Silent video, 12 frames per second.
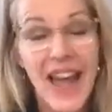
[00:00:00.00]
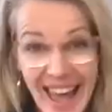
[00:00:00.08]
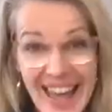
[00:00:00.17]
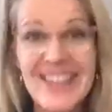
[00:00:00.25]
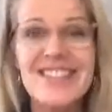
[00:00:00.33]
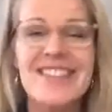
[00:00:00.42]

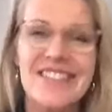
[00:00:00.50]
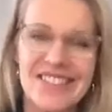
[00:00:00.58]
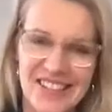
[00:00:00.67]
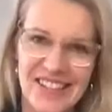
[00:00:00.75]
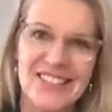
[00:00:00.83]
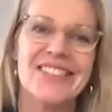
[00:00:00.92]
and
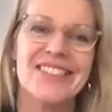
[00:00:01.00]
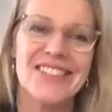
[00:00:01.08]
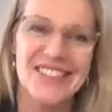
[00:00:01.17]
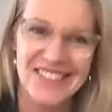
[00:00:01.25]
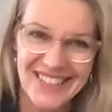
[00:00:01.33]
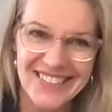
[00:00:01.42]
season
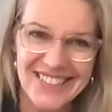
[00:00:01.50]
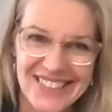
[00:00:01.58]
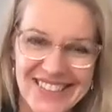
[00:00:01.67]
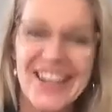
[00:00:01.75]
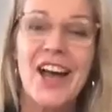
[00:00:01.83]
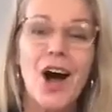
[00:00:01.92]

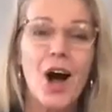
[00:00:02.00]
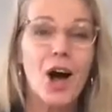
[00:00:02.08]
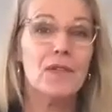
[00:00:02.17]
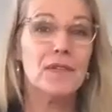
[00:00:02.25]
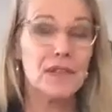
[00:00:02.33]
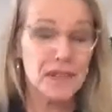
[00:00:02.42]
6
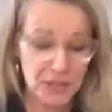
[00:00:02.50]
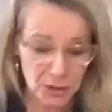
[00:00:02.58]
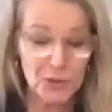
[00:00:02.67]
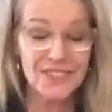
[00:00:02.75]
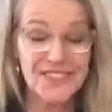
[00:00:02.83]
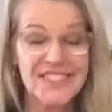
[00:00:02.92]
of
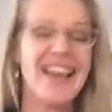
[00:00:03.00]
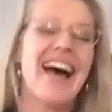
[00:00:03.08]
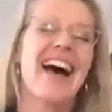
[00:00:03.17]
Suits